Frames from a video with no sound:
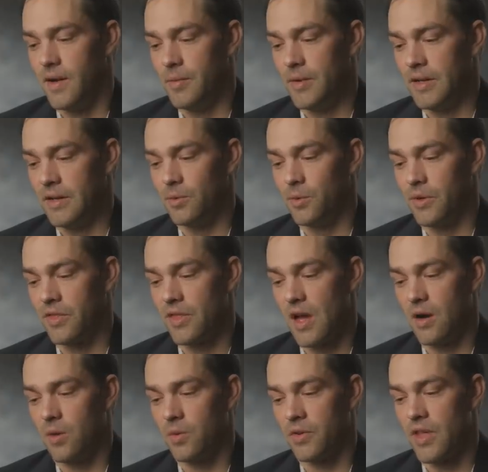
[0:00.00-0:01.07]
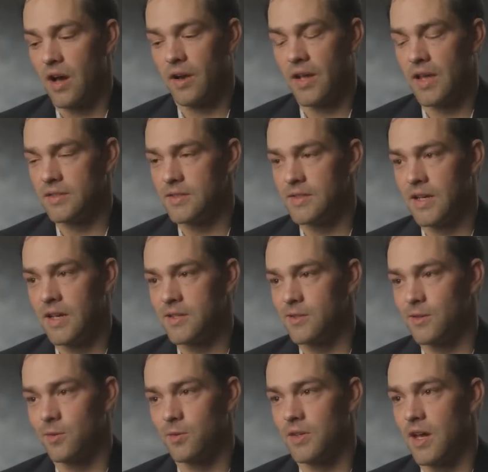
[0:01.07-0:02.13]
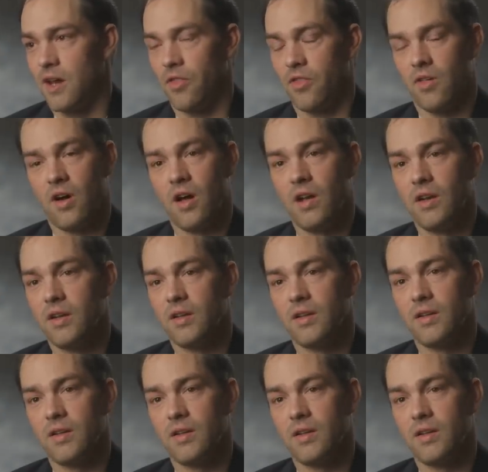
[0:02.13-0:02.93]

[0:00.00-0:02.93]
I mean, without hesitation or without thought.